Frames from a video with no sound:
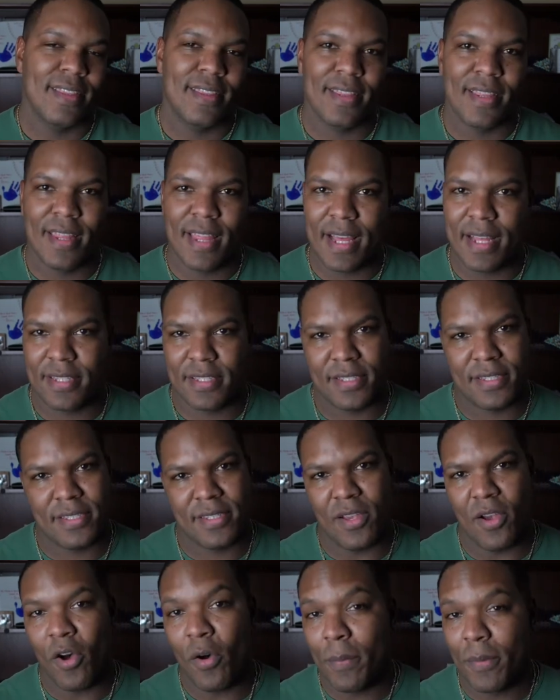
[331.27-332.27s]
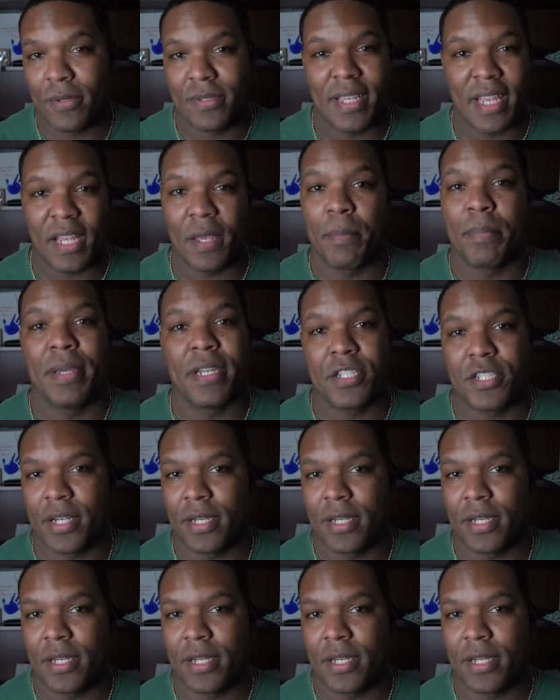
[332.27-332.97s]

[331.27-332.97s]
that's almost like a pitch